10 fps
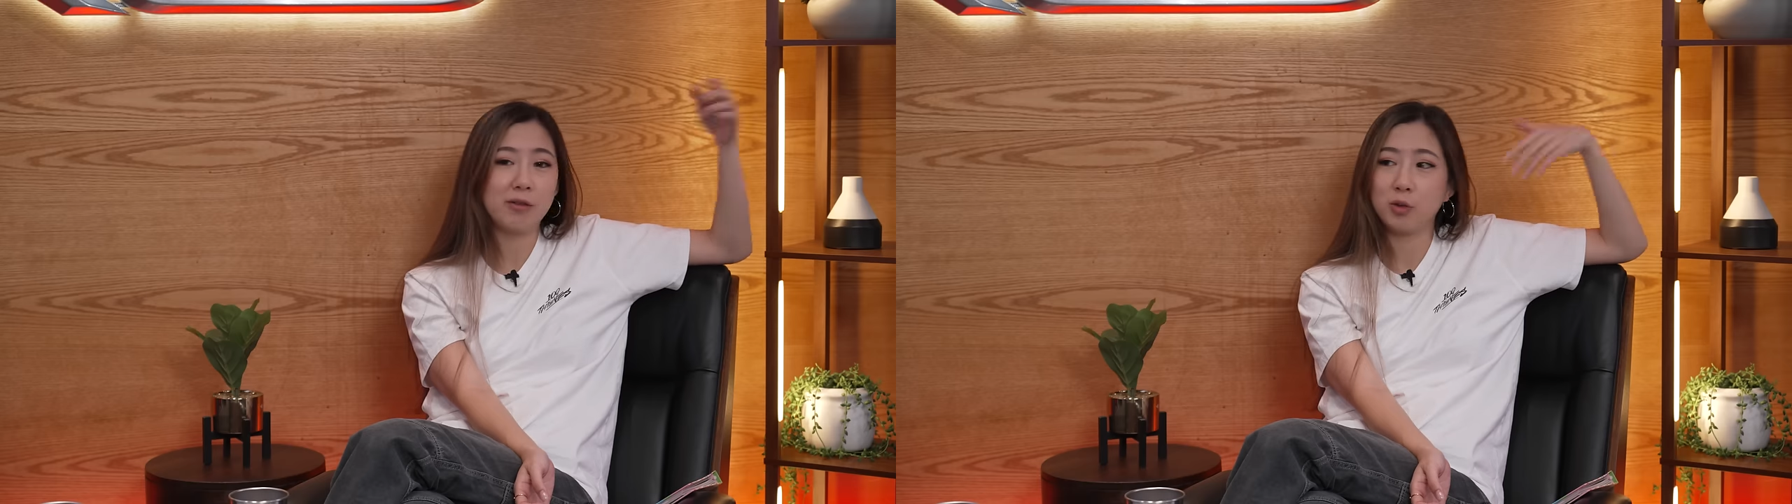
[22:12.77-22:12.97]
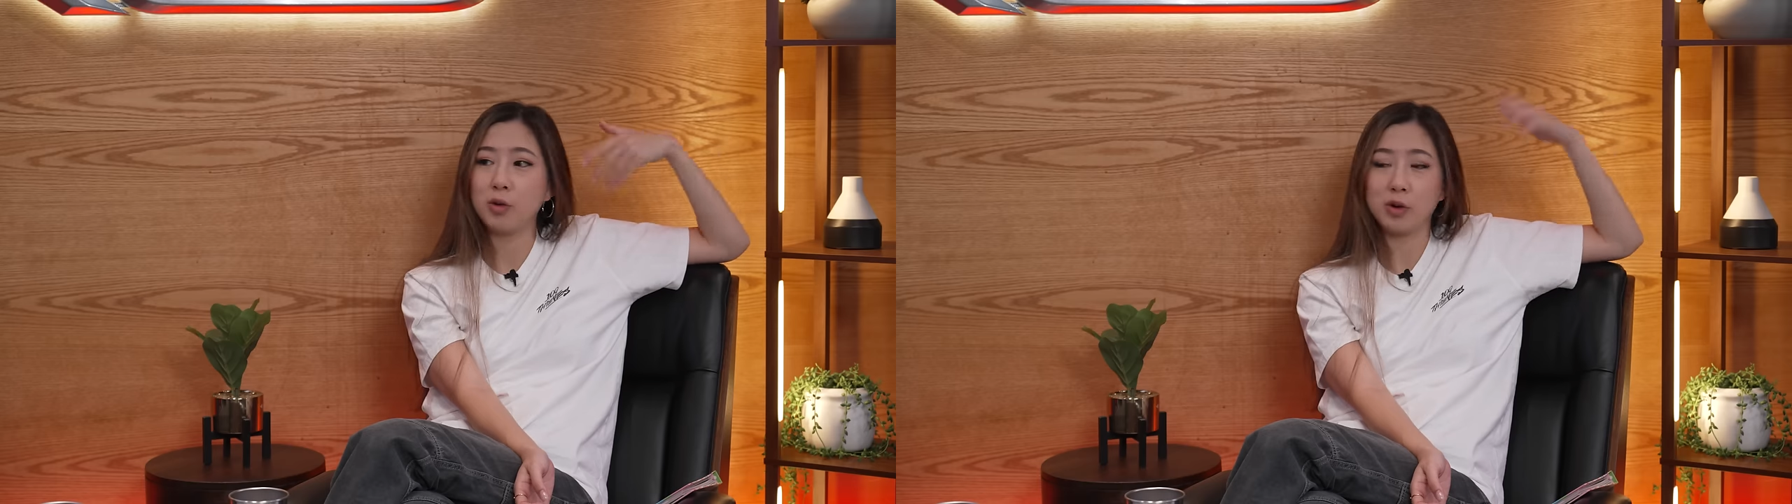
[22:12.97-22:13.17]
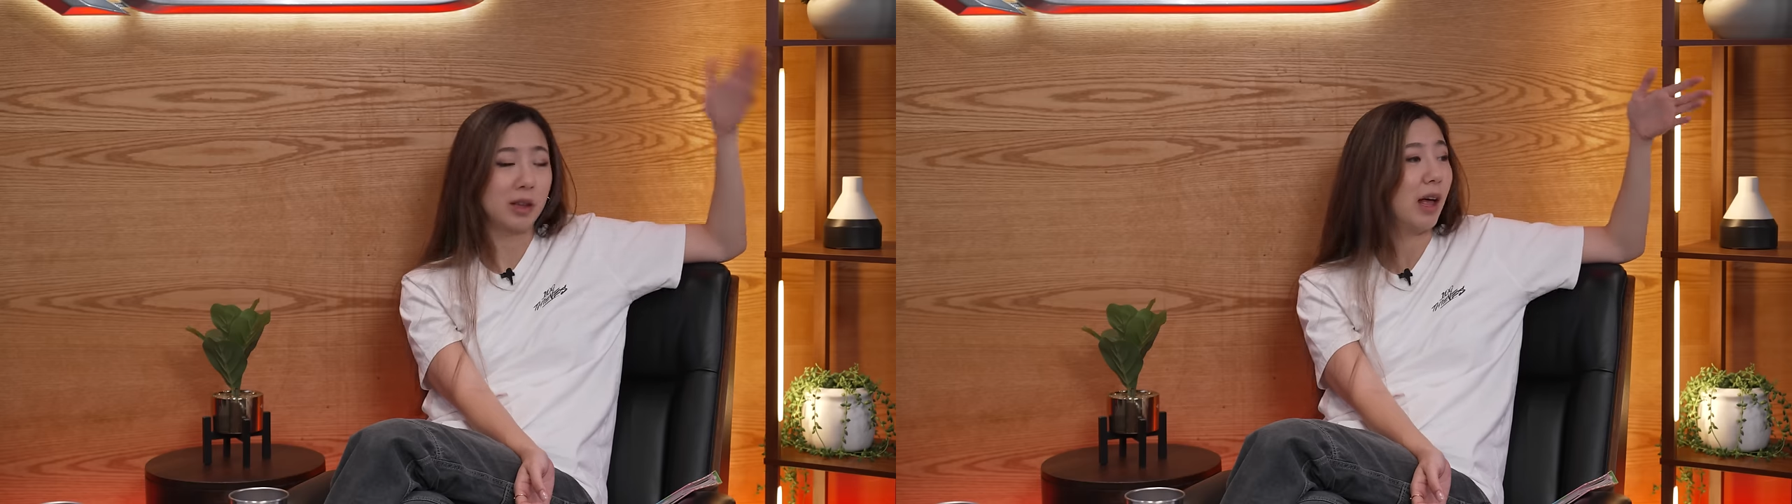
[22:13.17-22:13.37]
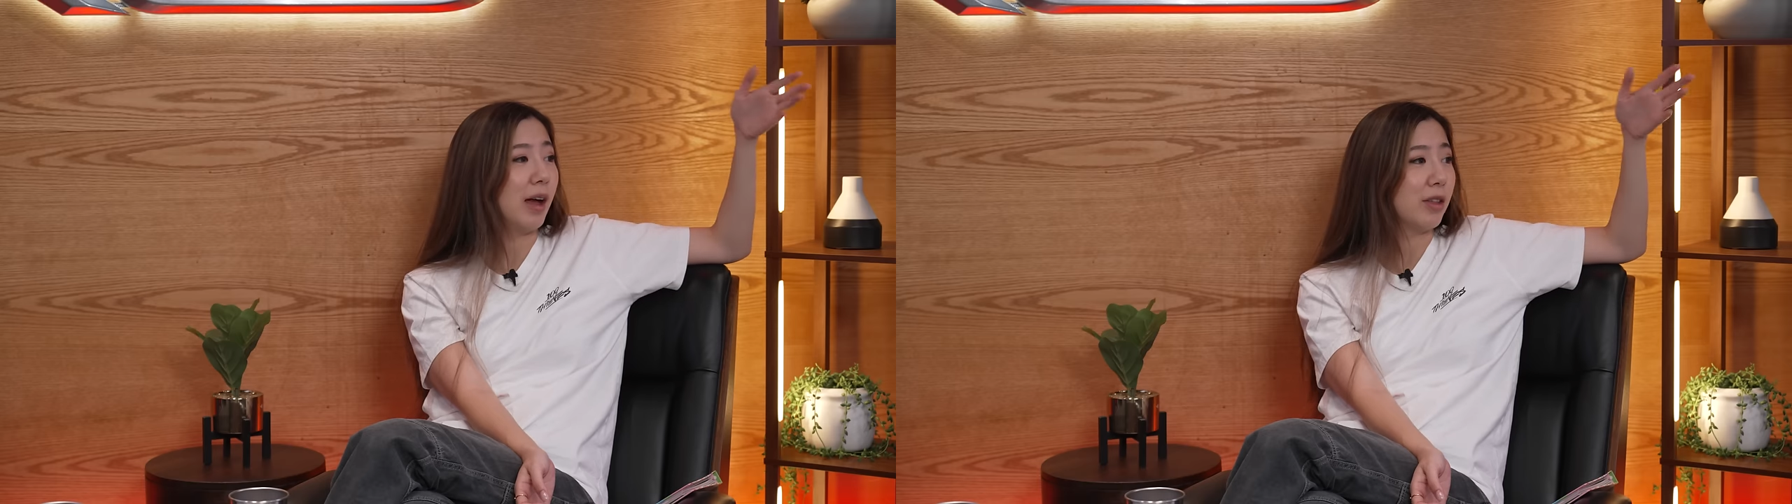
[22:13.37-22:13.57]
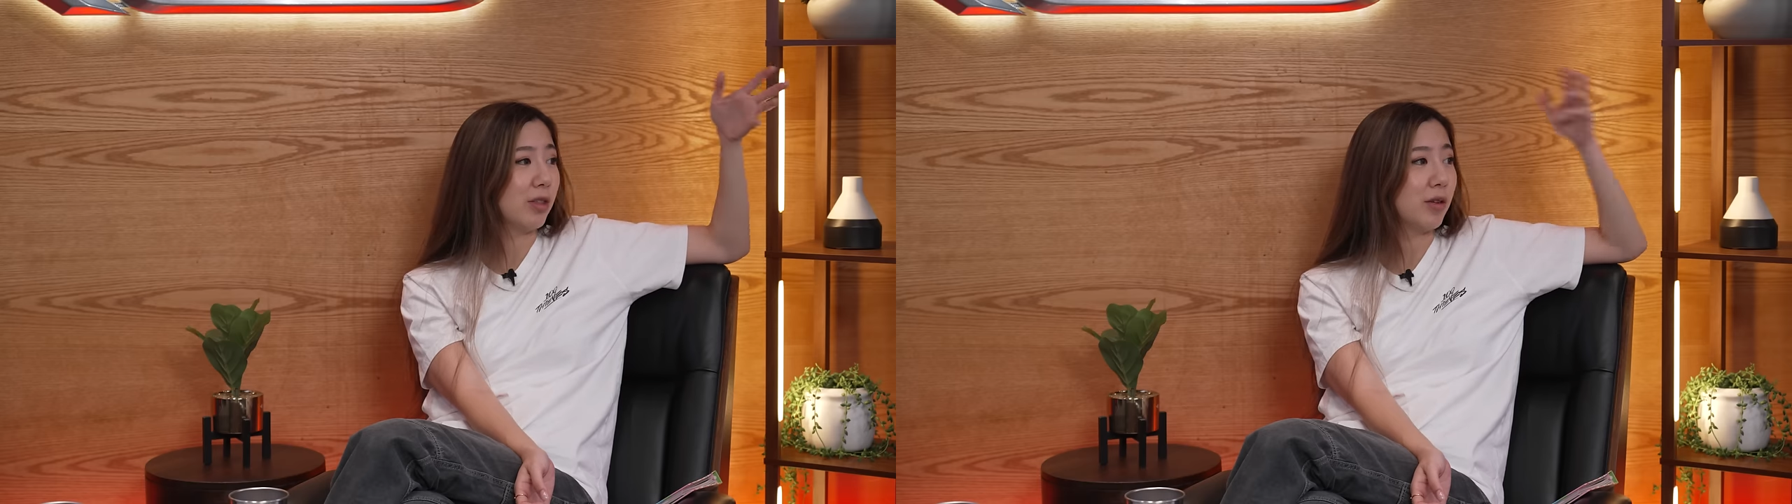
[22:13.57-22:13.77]
through your,
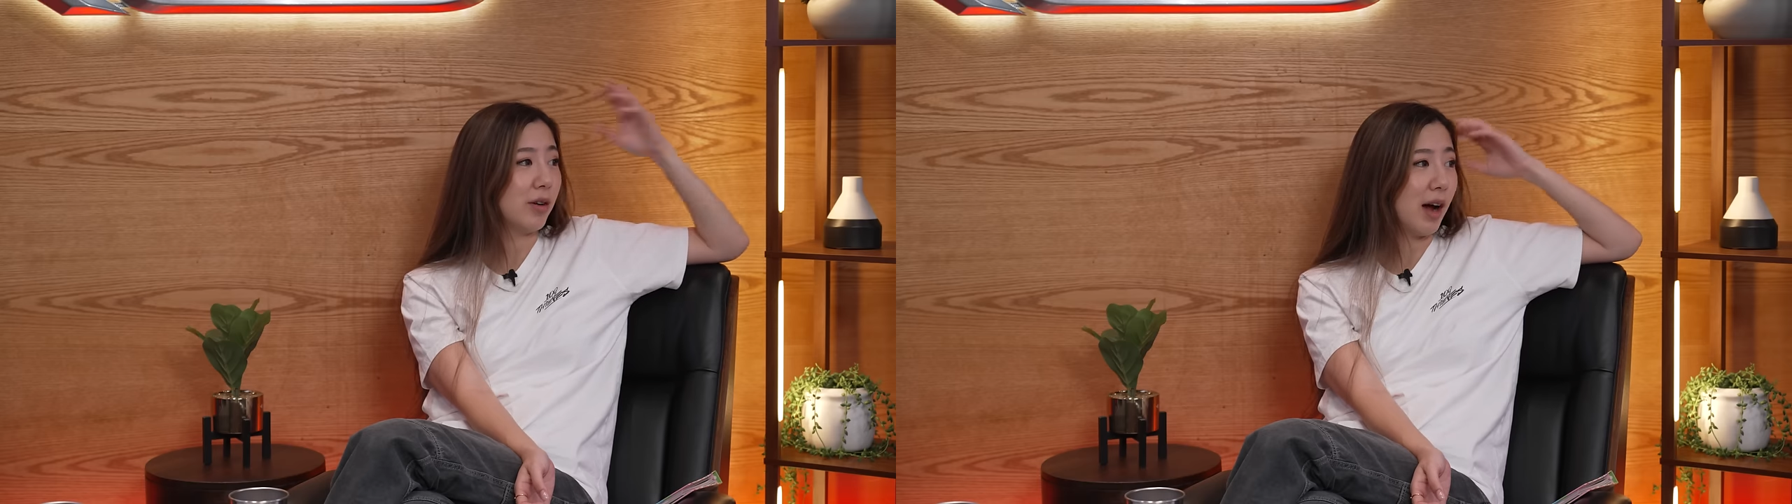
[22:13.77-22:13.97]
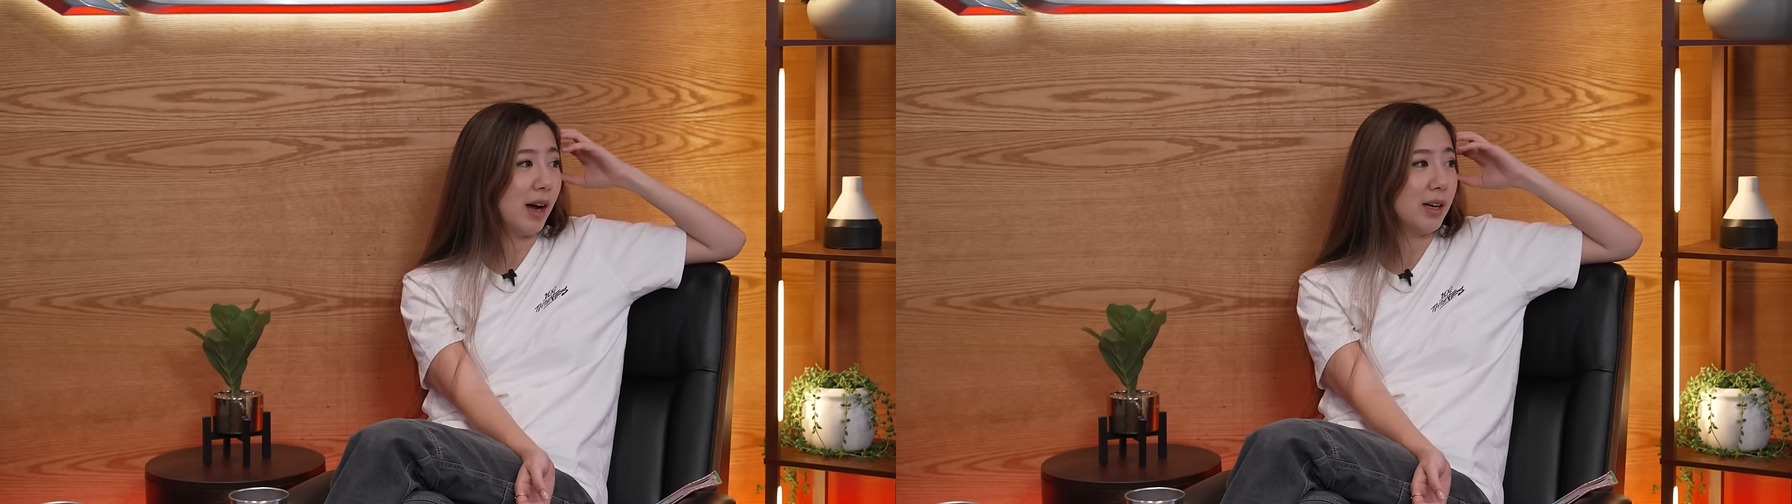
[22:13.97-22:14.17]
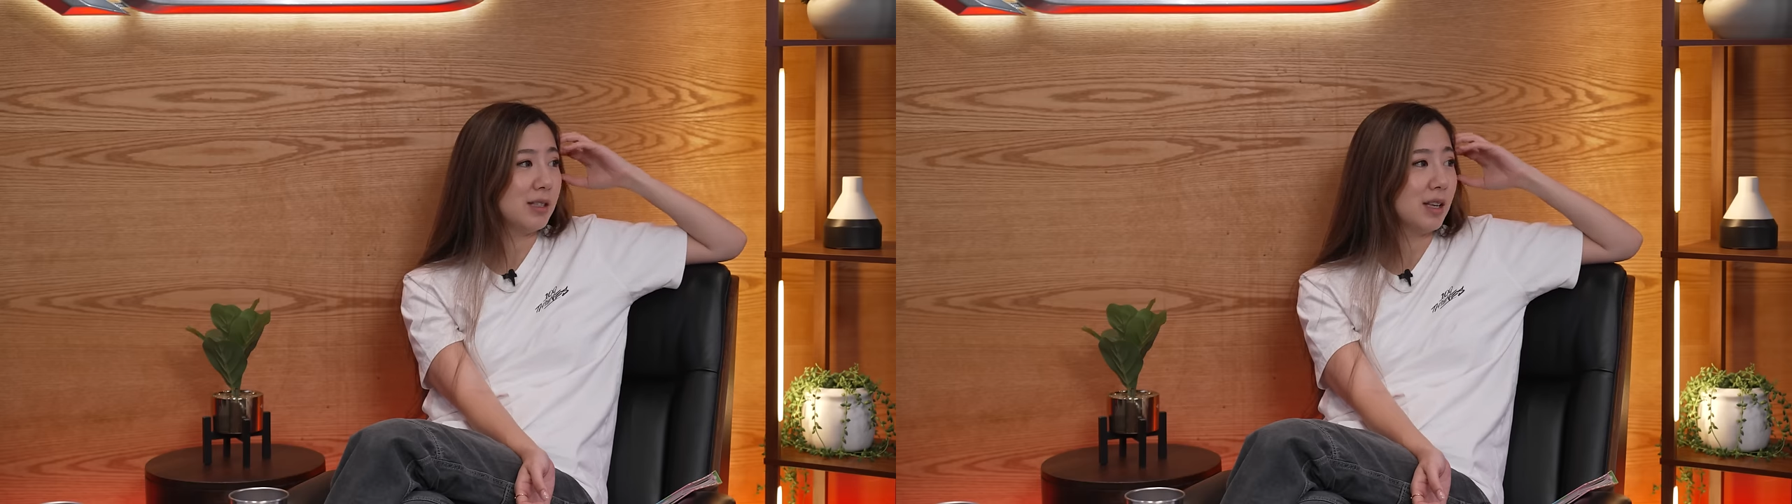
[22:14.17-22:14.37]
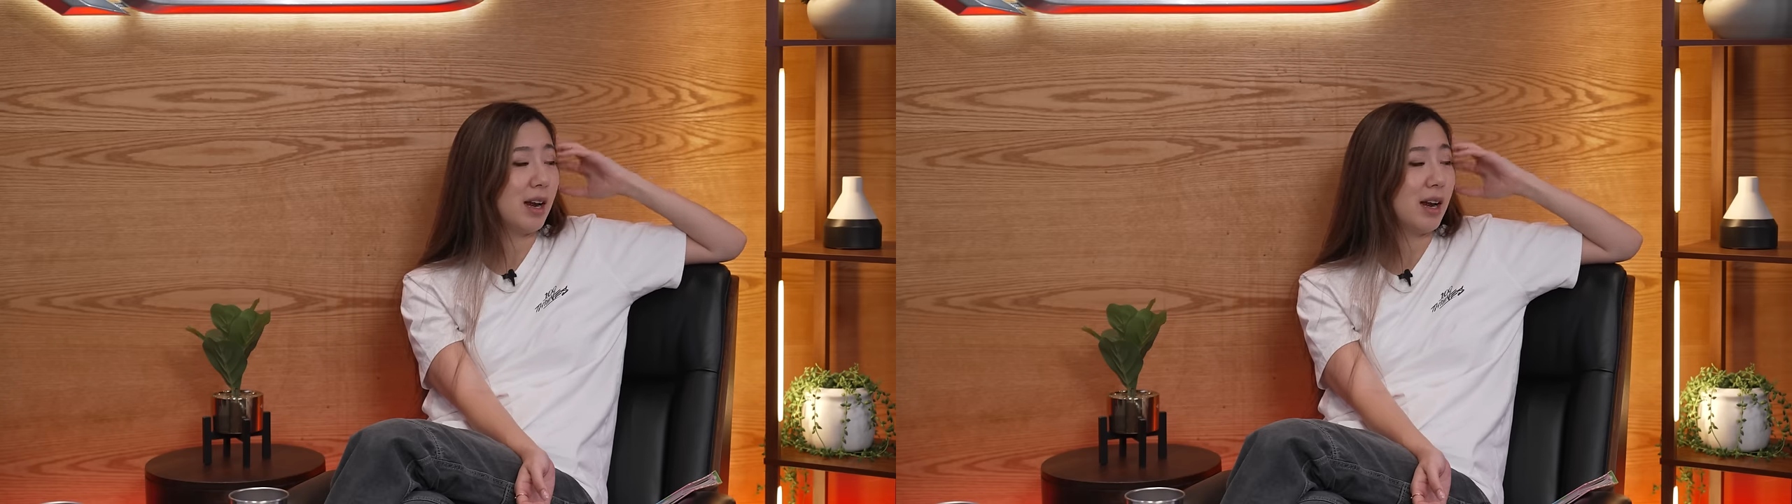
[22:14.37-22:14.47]
through your eyes.